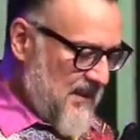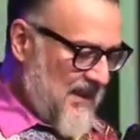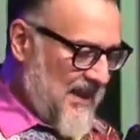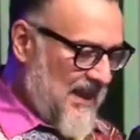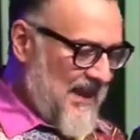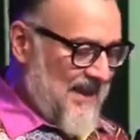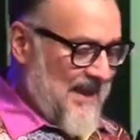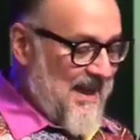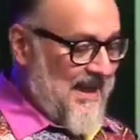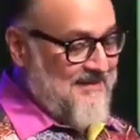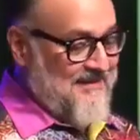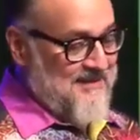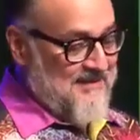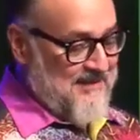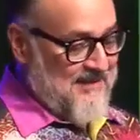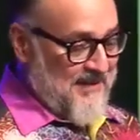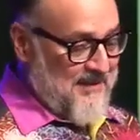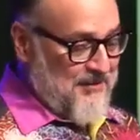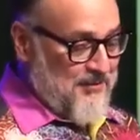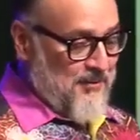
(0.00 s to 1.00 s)
I like to
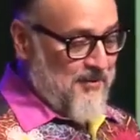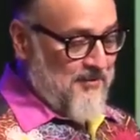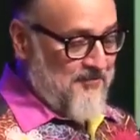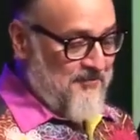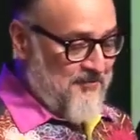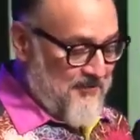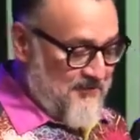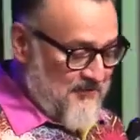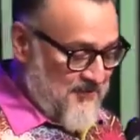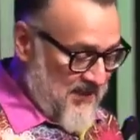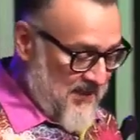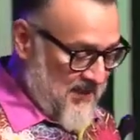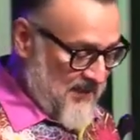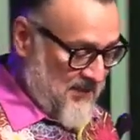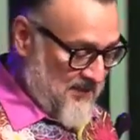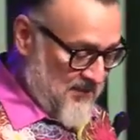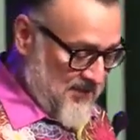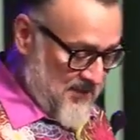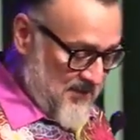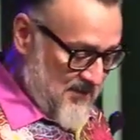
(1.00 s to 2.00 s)
say
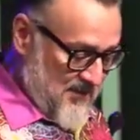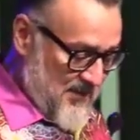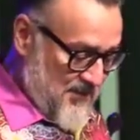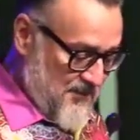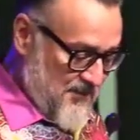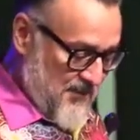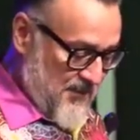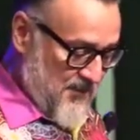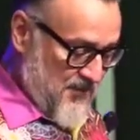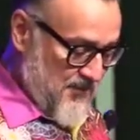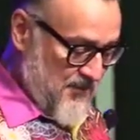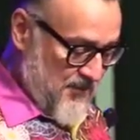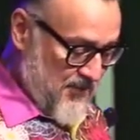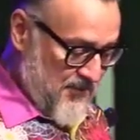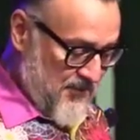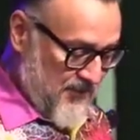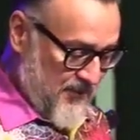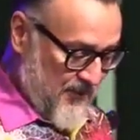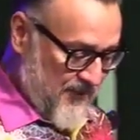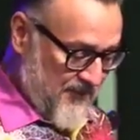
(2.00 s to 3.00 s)
12:15, but that's been
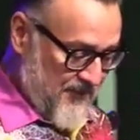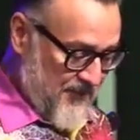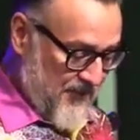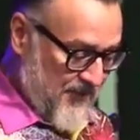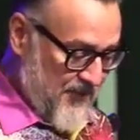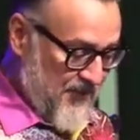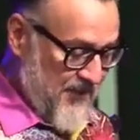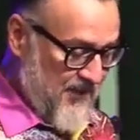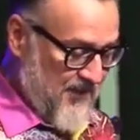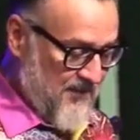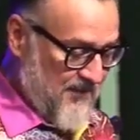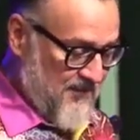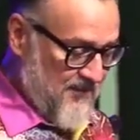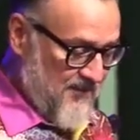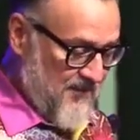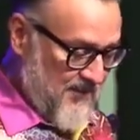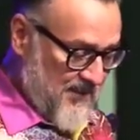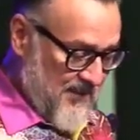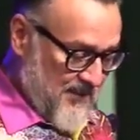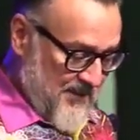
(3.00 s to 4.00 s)
doing 12:30
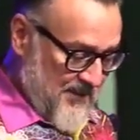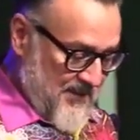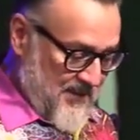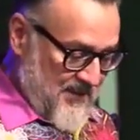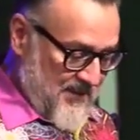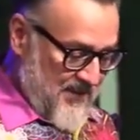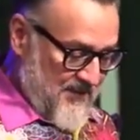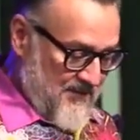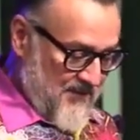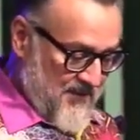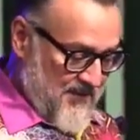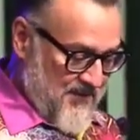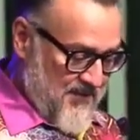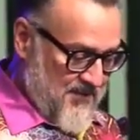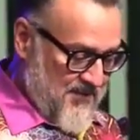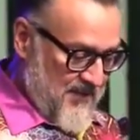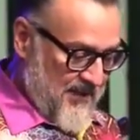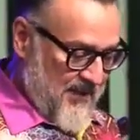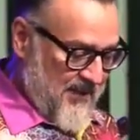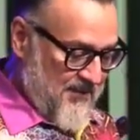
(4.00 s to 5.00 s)
and even
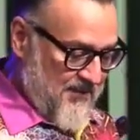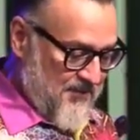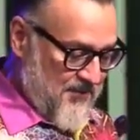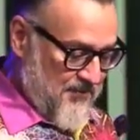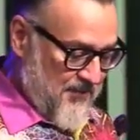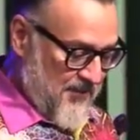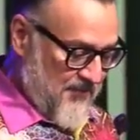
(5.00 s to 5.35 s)
as late as